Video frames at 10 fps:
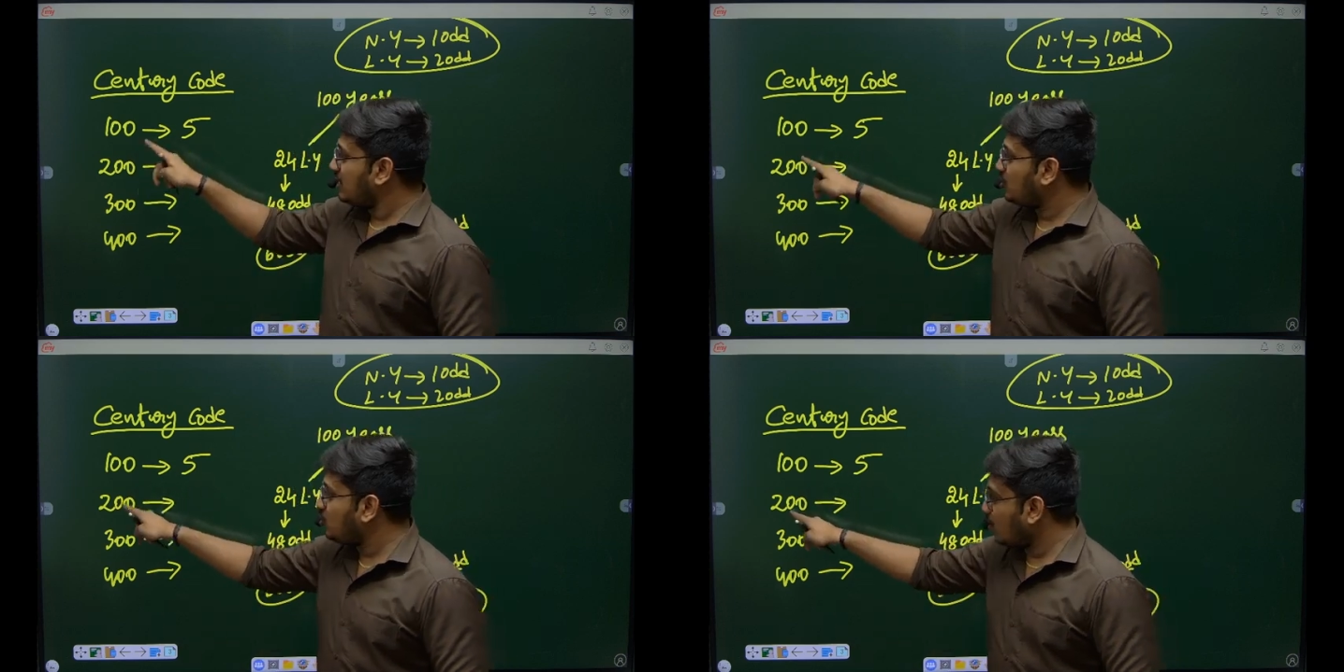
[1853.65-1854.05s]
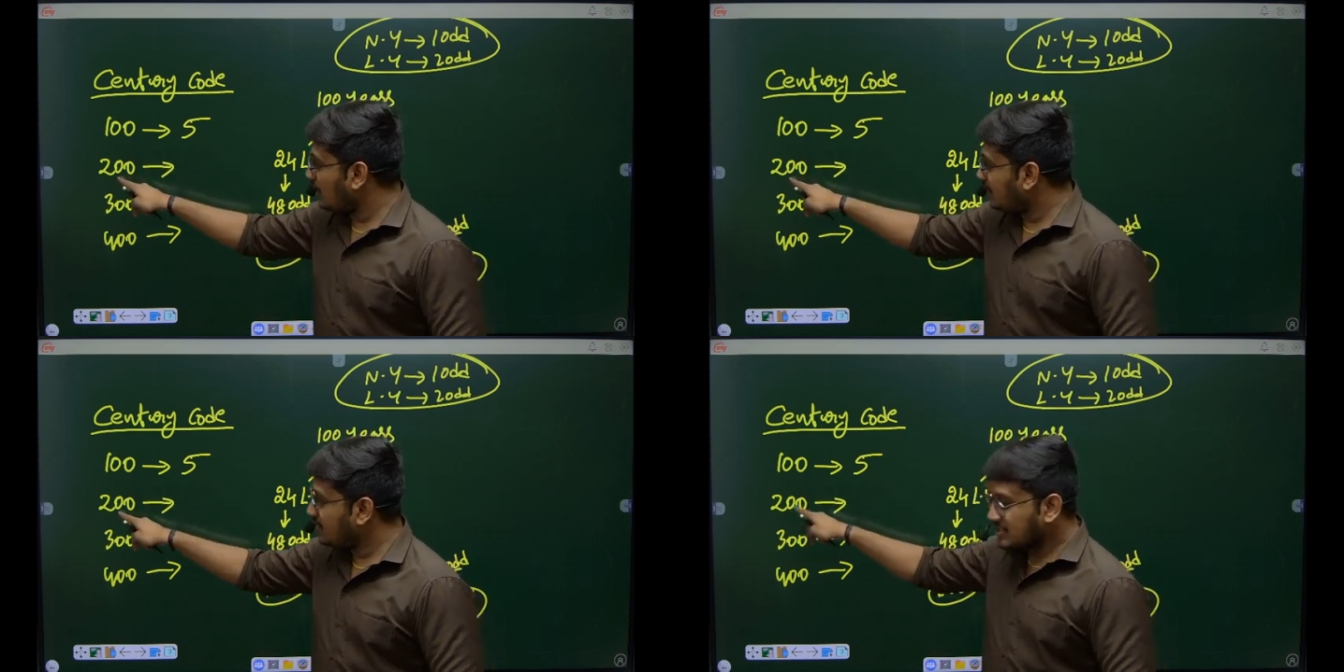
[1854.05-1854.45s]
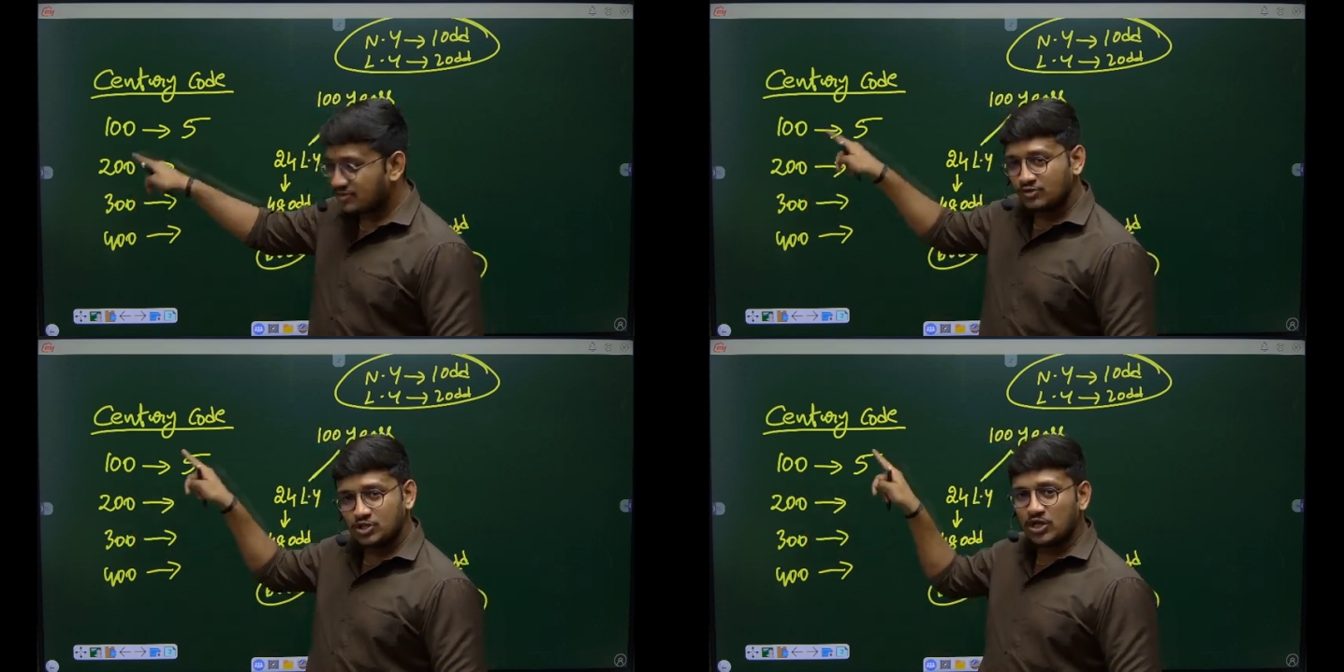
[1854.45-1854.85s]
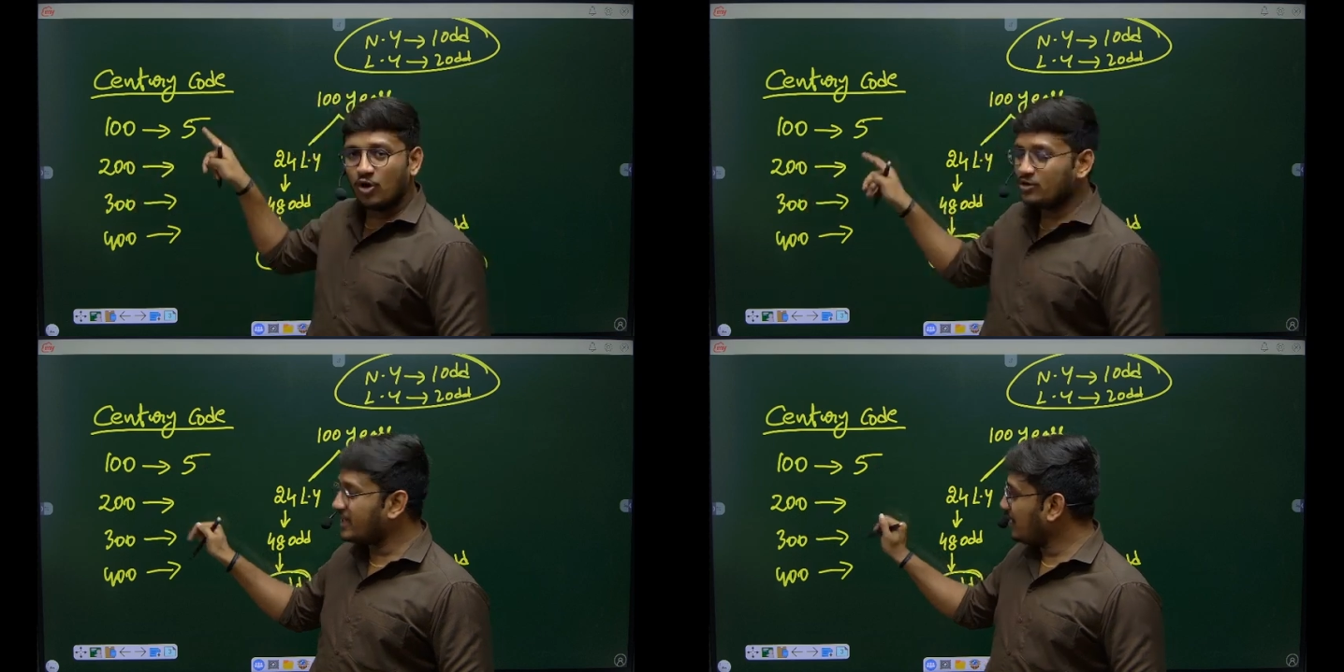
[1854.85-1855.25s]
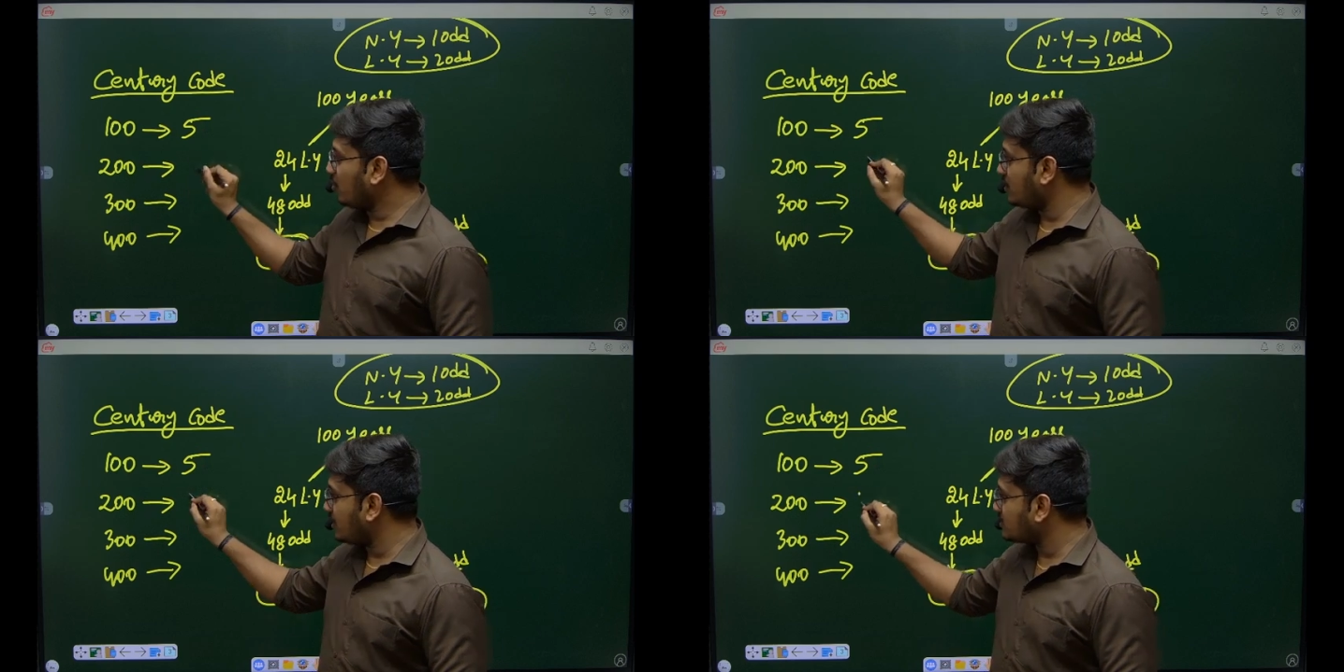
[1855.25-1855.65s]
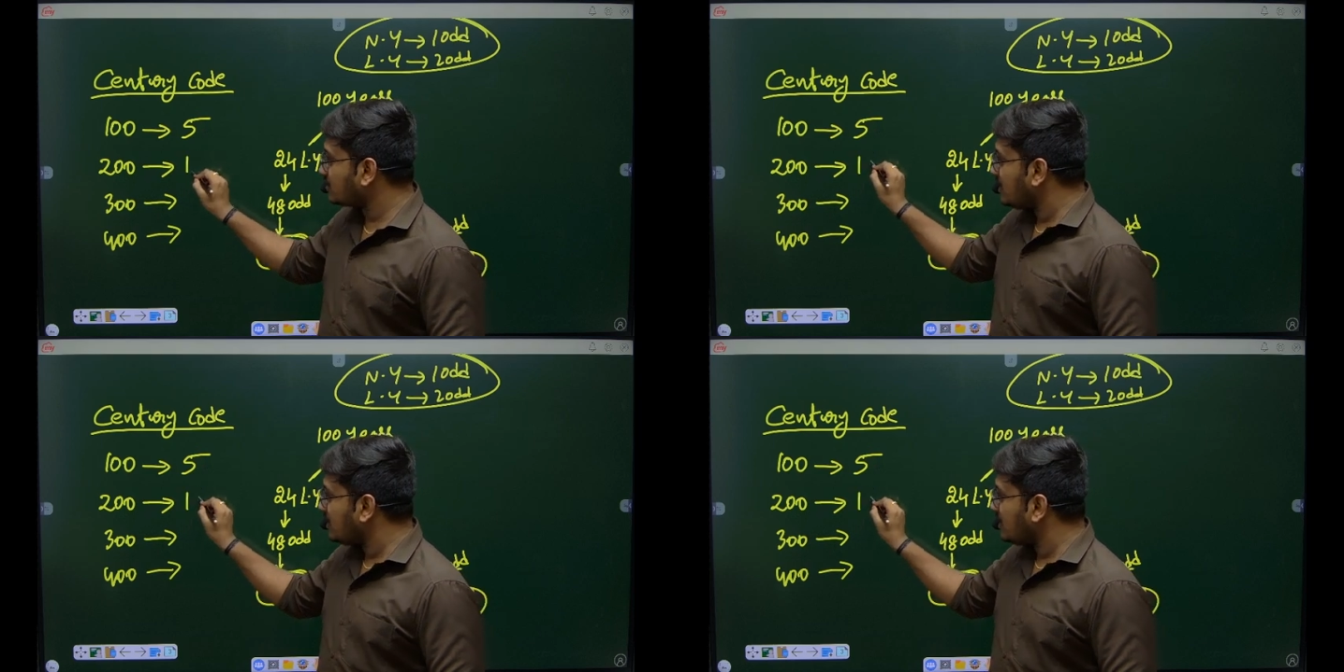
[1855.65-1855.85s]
200 years we should have 10 odd days.